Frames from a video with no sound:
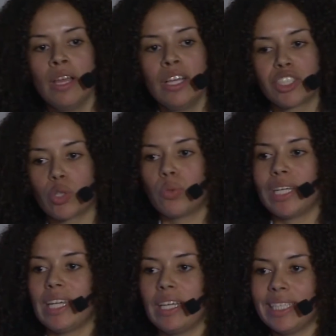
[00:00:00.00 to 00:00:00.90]
So
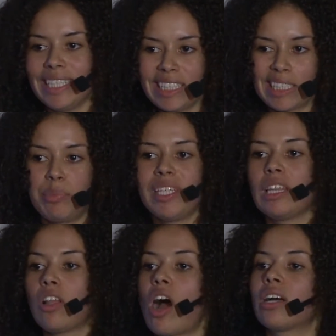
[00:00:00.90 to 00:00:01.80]
it needs to be a
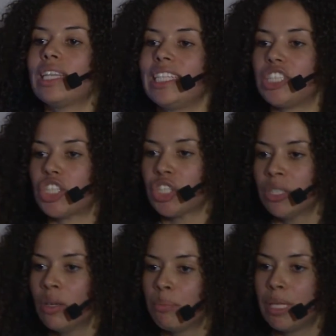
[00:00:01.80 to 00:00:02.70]
long leash.
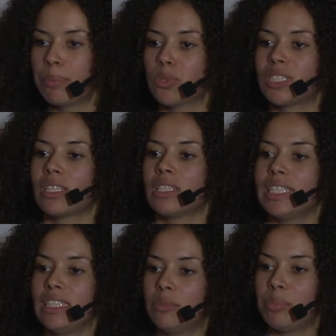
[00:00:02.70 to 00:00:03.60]
People still
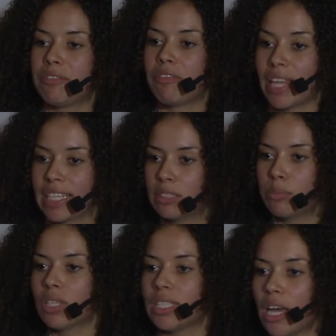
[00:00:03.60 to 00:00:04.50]
need to be
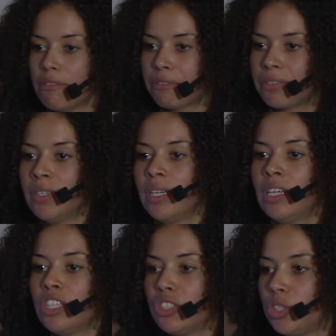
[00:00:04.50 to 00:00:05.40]
flexible enough
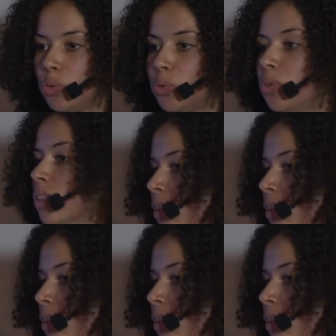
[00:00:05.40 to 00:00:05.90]
to